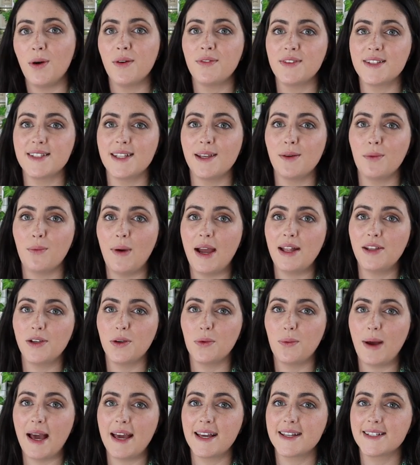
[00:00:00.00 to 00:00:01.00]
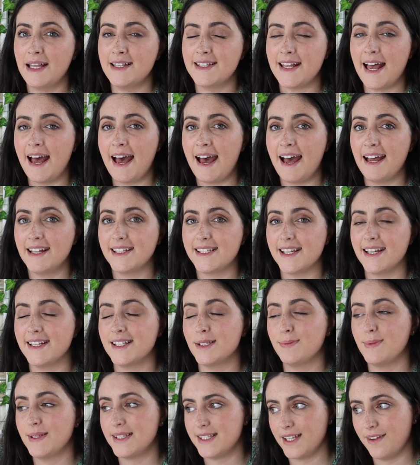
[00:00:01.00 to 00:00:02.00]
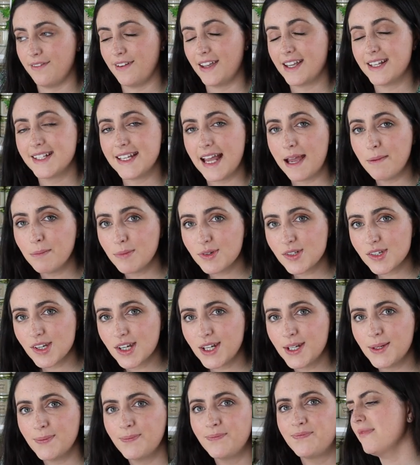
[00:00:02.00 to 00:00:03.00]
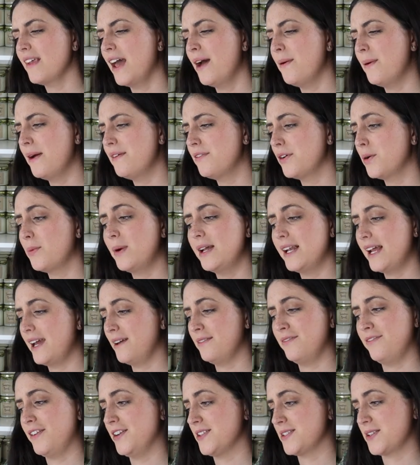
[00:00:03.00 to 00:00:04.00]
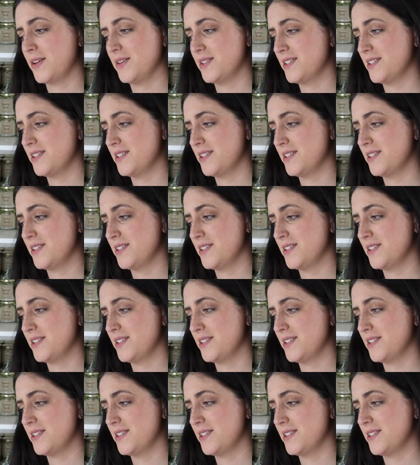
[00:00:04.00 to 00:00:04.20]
obviously when your wax is at a specific temperature. However when I first